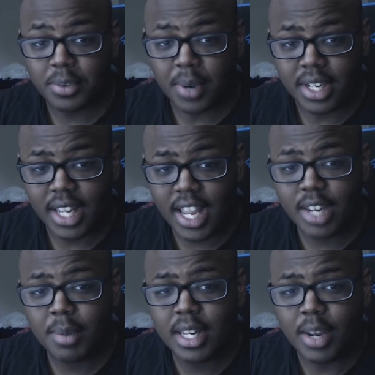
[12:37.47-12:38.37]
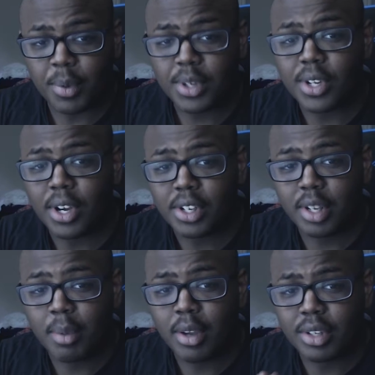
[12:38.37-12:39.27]
that's right. The anime that we're
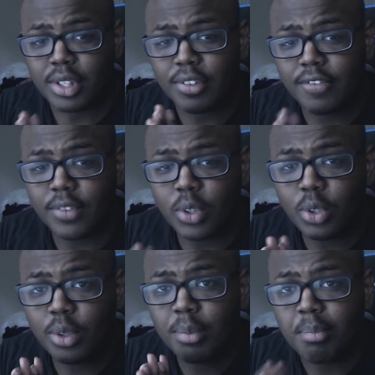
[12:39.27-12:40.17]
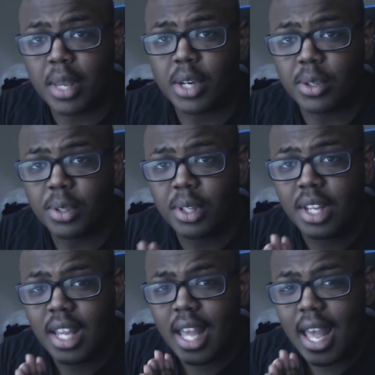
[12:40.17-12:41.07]
talking about is Full Metal
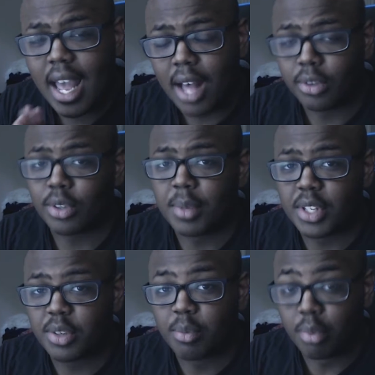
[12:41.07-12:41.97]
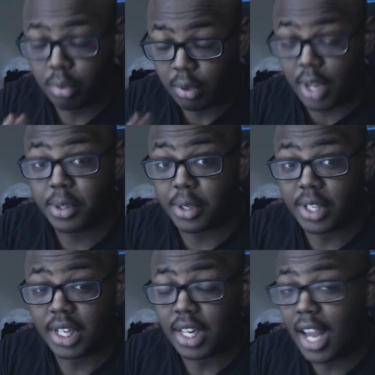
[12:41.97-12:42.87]
Alchemist
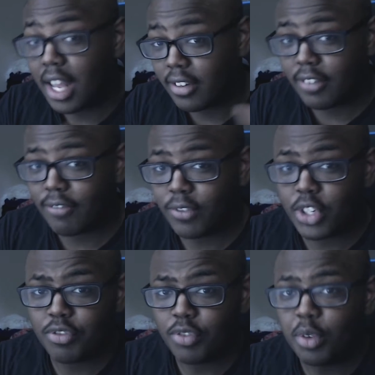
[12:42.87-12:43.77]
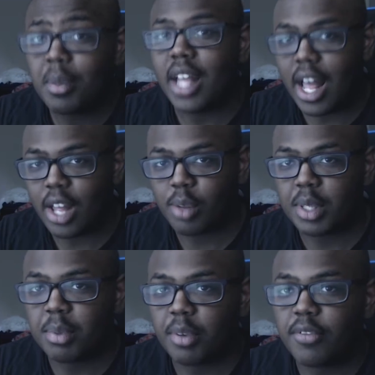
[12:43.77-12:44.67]
Brotherhood. Not for just Full Metal
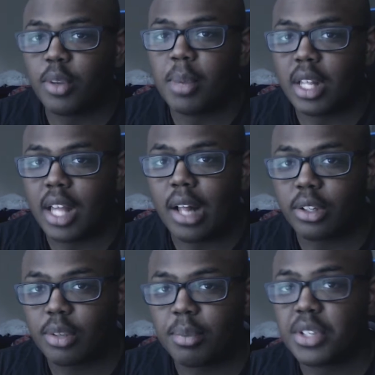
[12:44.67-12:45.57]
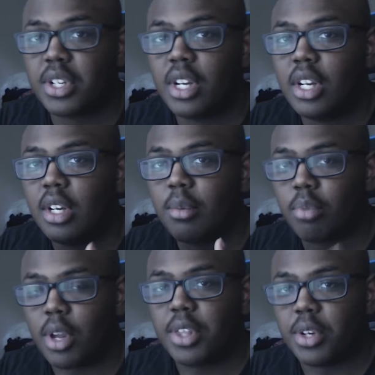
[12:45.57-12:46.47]
Alchemist, but Full Metal Alchemist
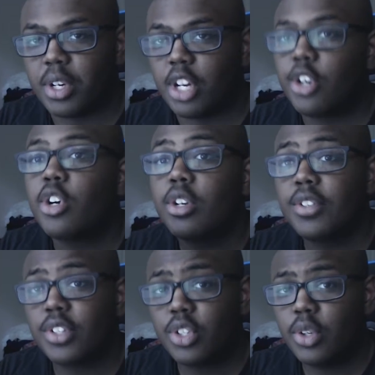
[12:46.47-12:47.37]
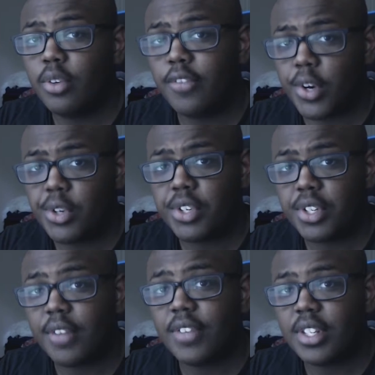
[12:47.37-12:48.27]
Brotherhood. There's 2
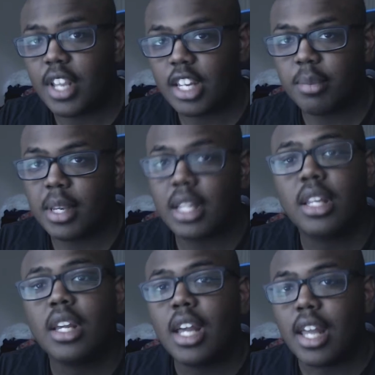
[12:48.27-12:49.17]
versions of this anime,